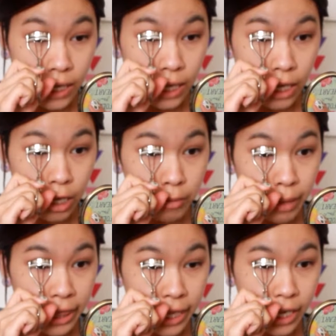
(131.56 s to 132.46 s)

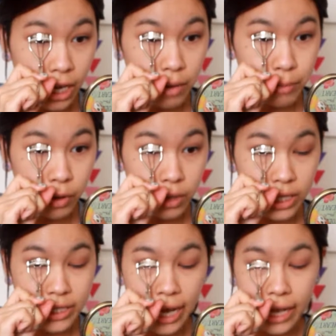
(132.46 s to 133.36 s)
I think I bought
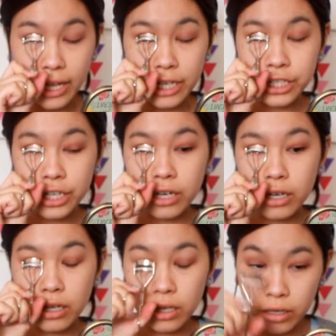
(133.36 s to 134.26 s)
this eyelash
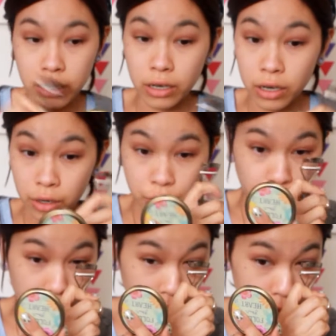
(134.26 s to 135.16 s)
curler
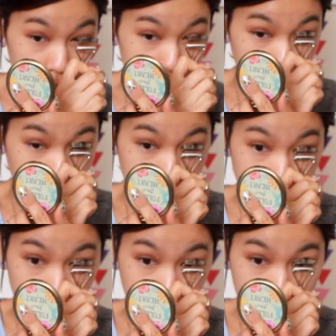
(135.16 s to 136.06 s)
when I was with
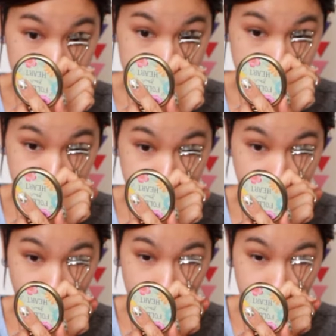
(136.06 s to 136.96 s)
you. It's the
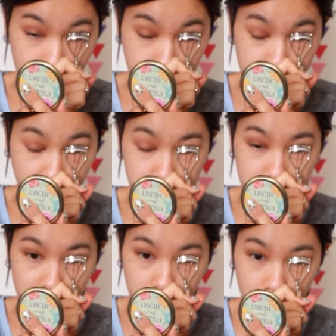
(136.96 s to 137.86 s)
brand
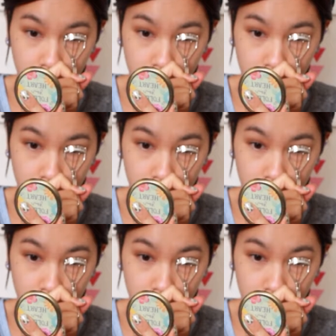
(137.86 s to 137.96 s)
Tamiya,